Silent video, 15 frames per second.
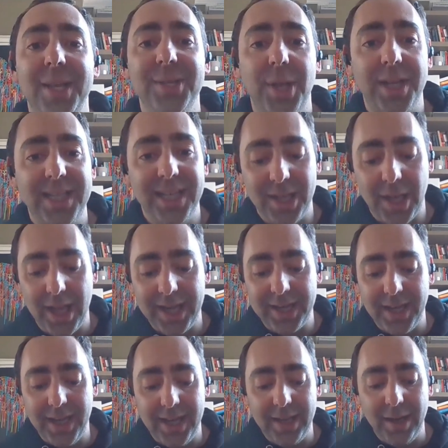So I did like
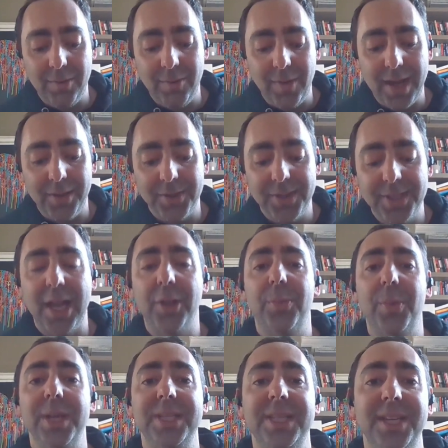uh, around
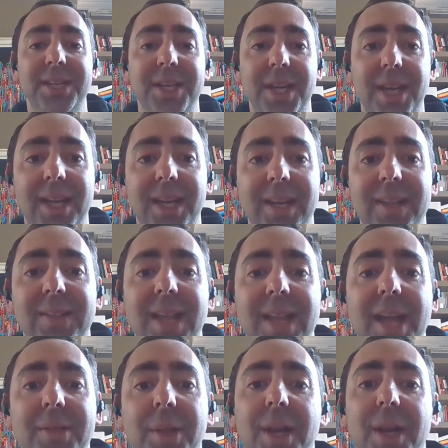Southwest India,
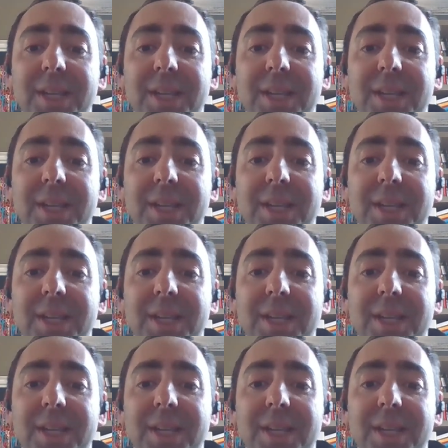and wow.